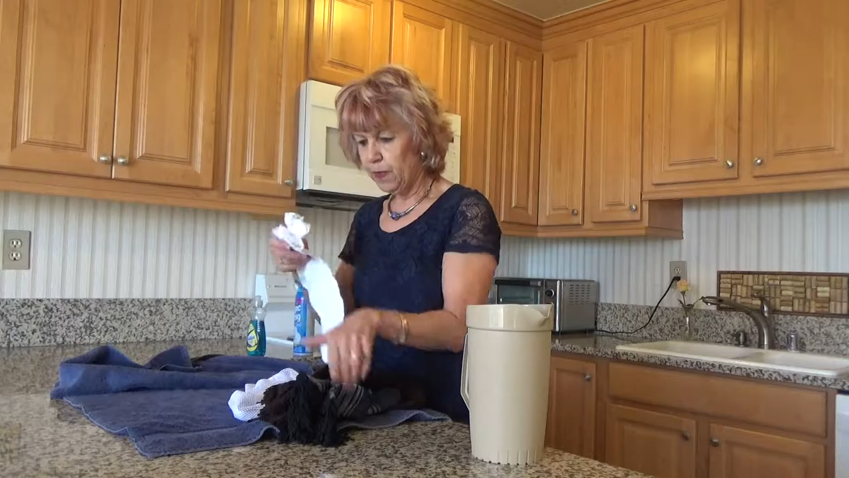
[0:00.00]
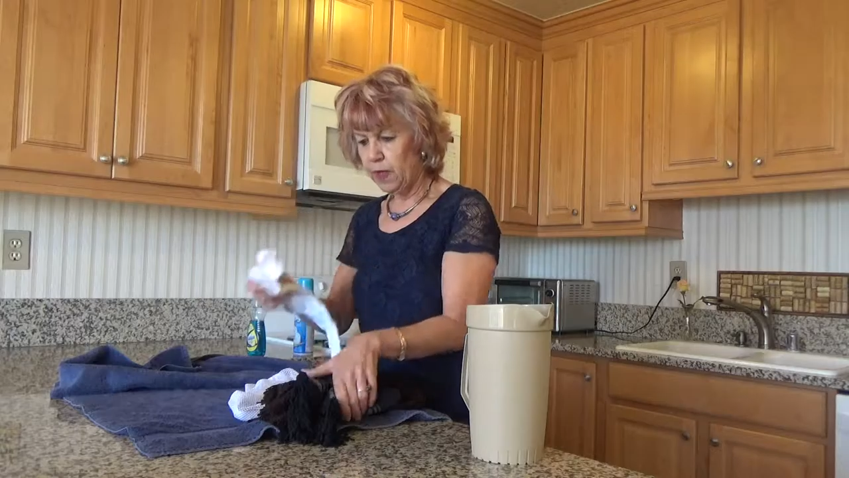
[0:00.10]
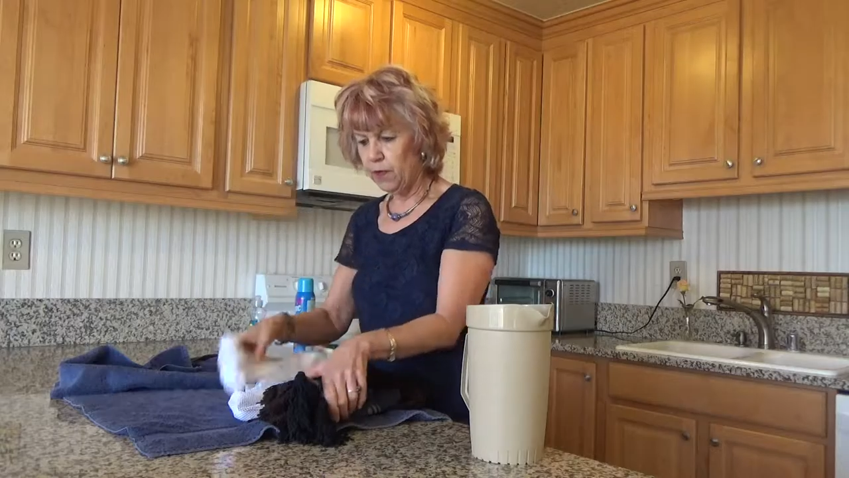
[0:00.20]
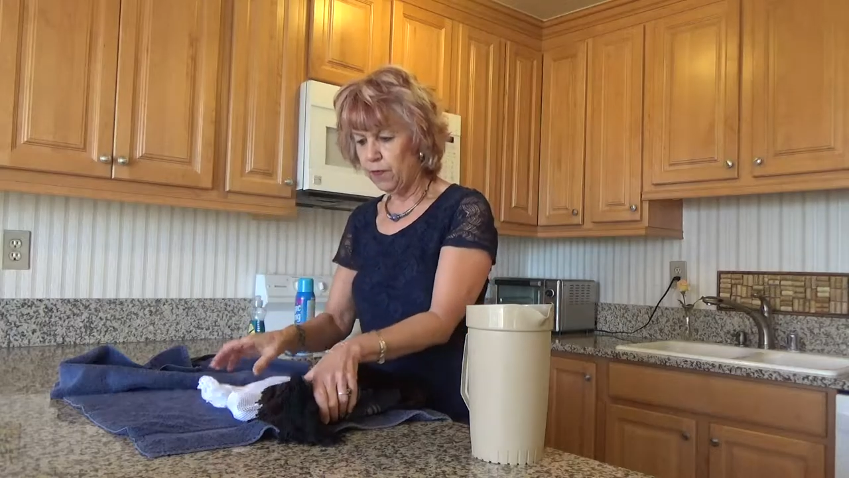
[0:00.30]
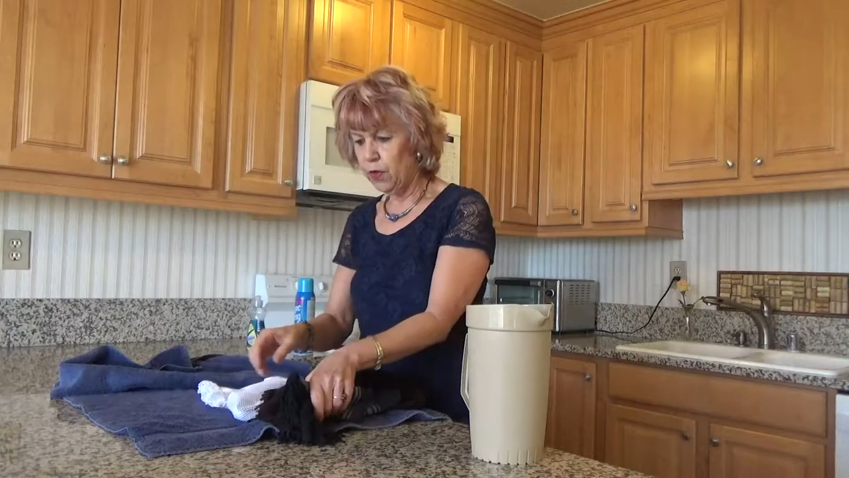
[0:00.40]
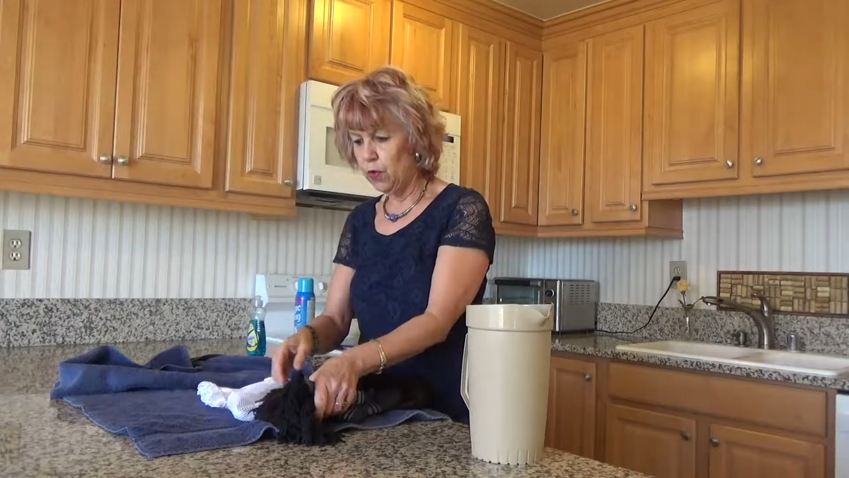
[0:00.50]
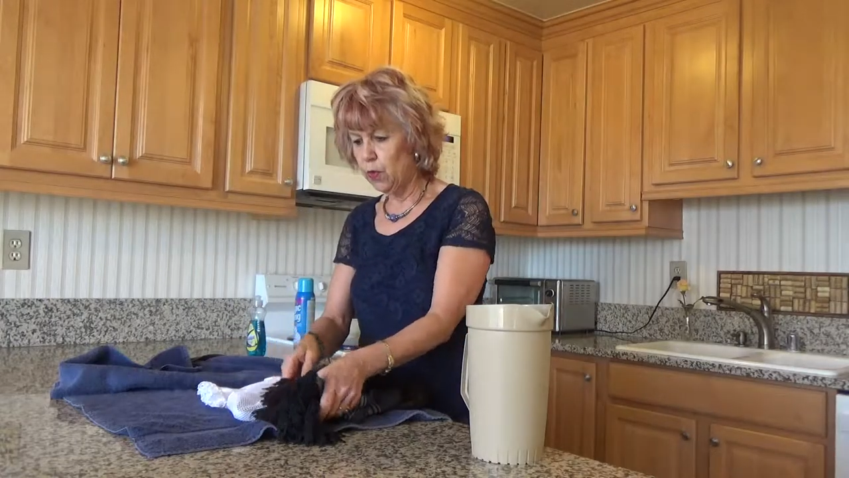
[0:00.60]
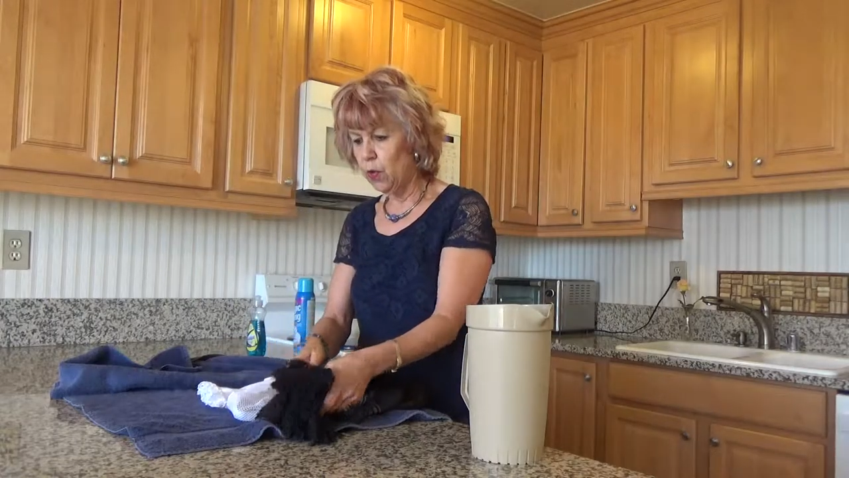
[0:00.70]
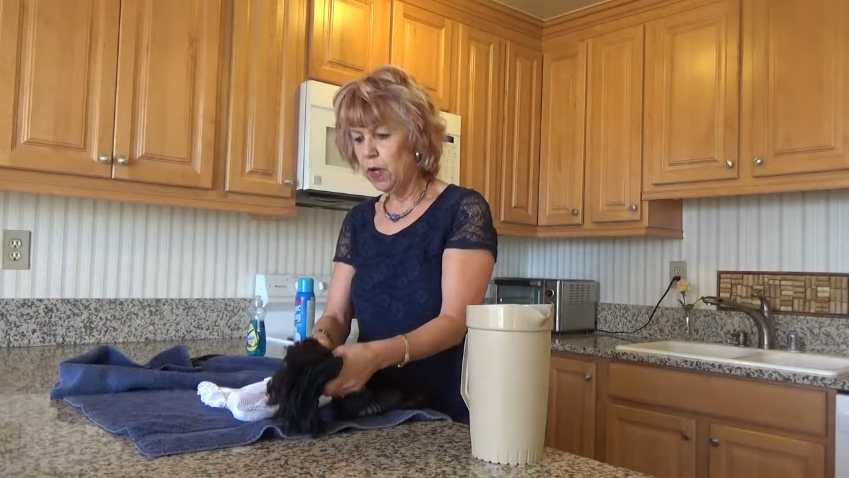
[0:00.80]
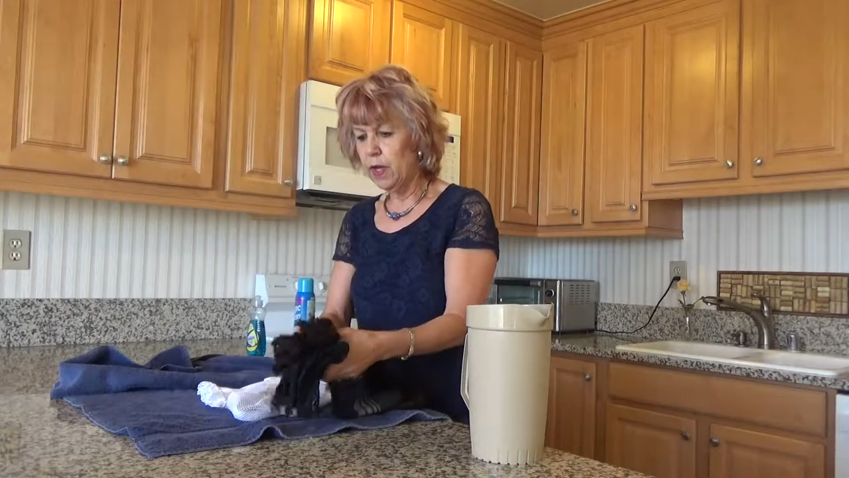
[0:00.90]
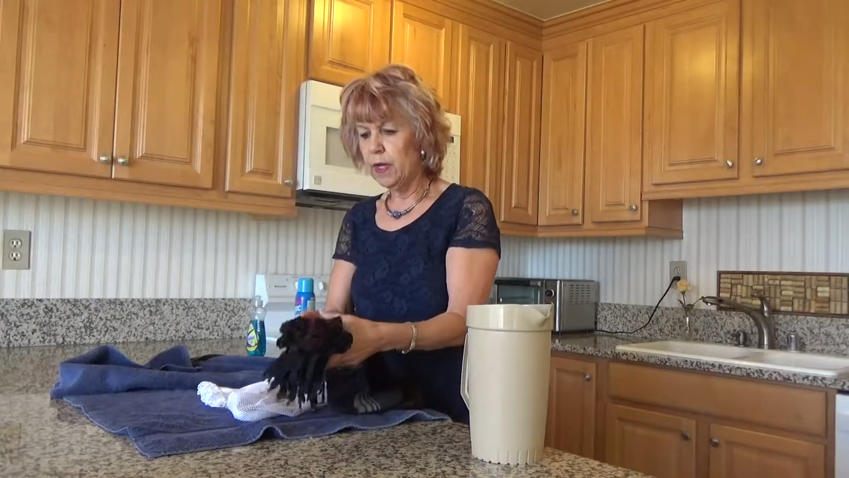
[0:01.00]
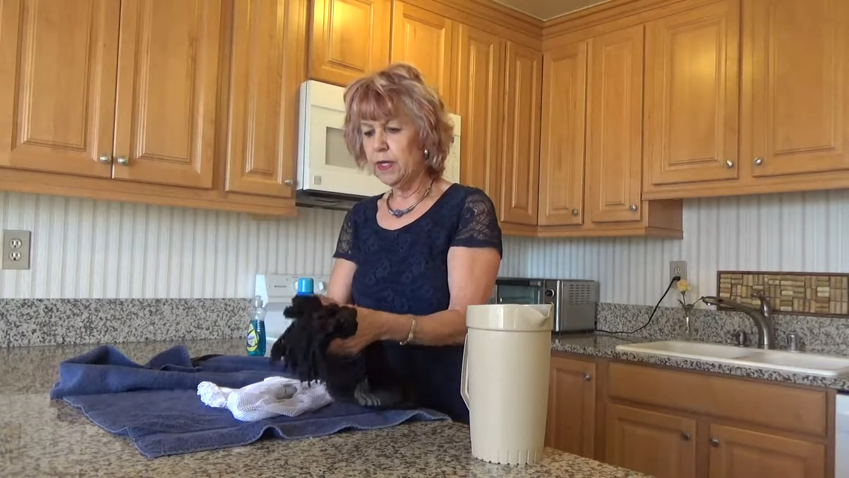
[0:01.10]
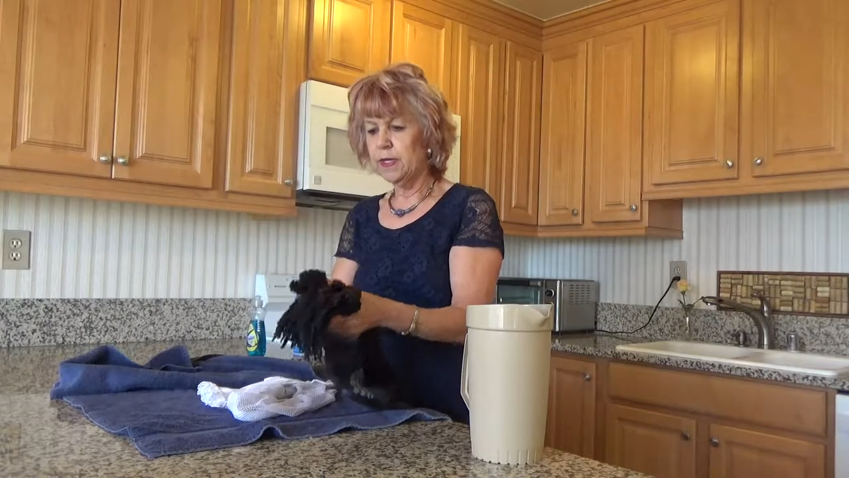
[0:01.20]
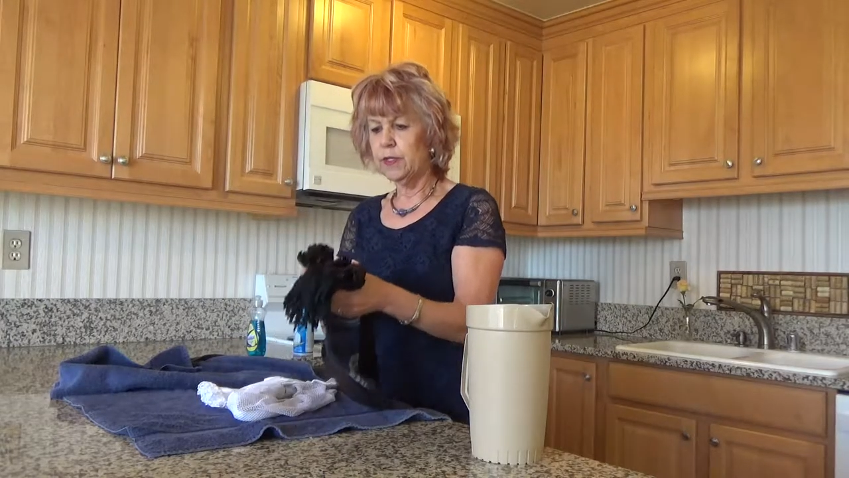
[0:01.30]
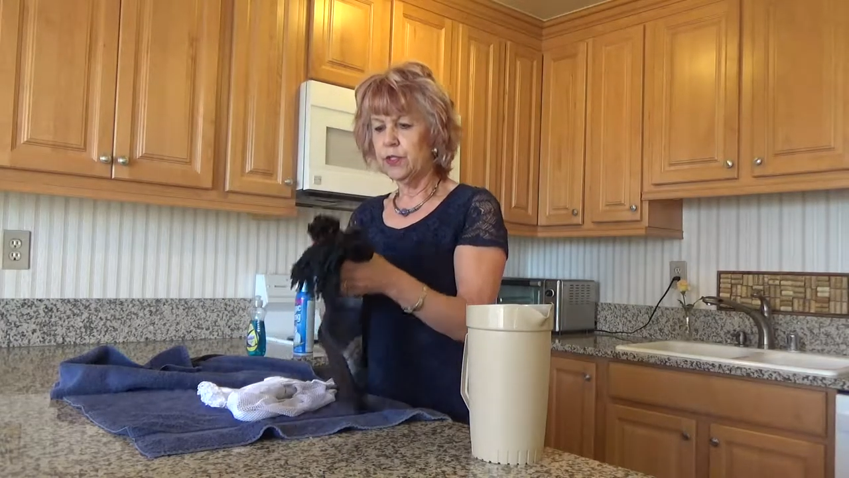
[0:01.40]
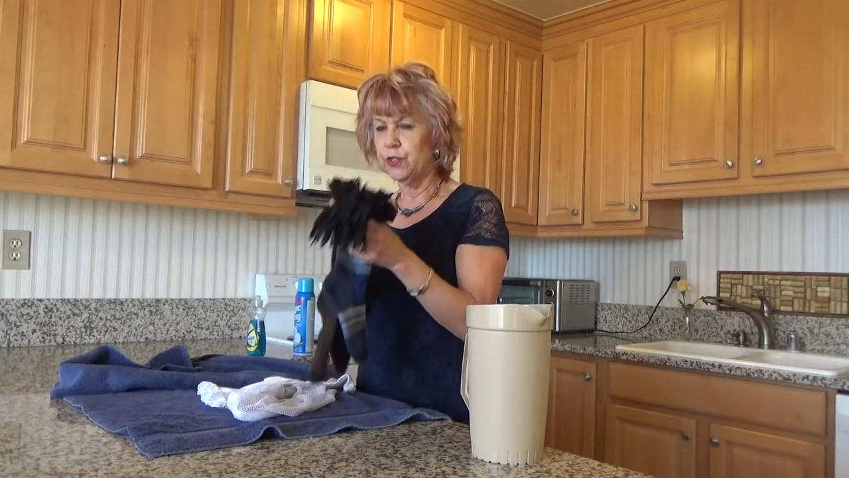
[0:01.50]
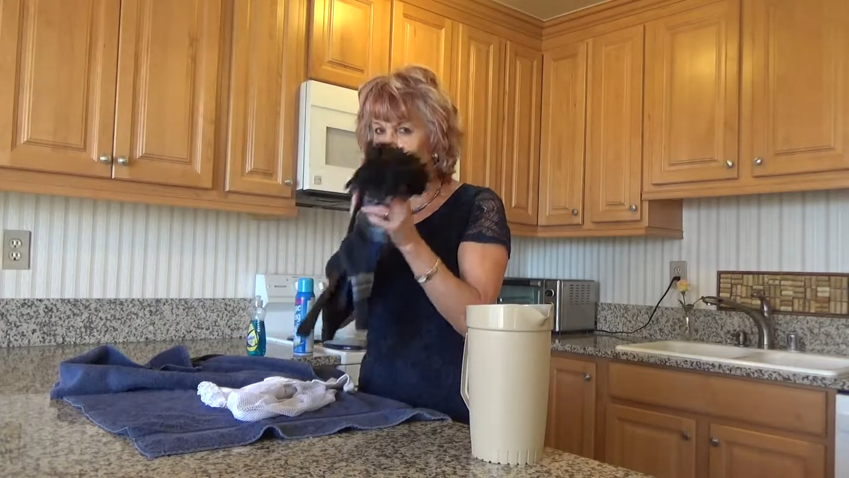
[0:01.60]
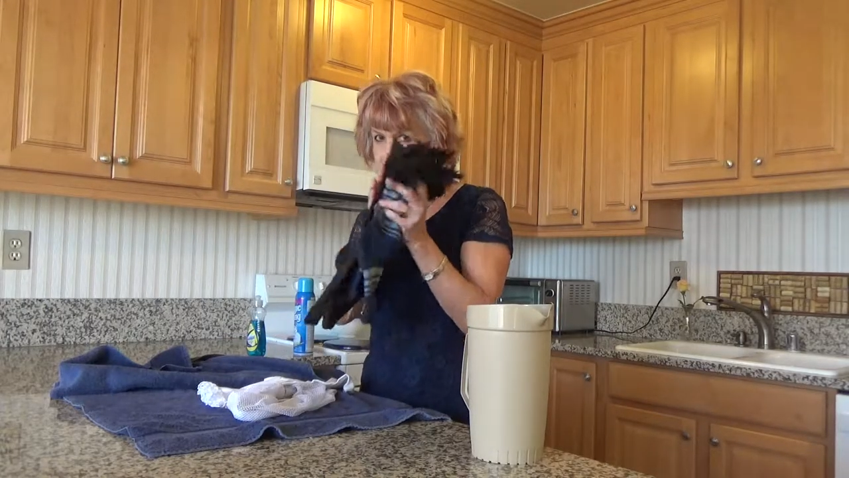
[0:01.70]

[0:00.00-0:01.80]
If you do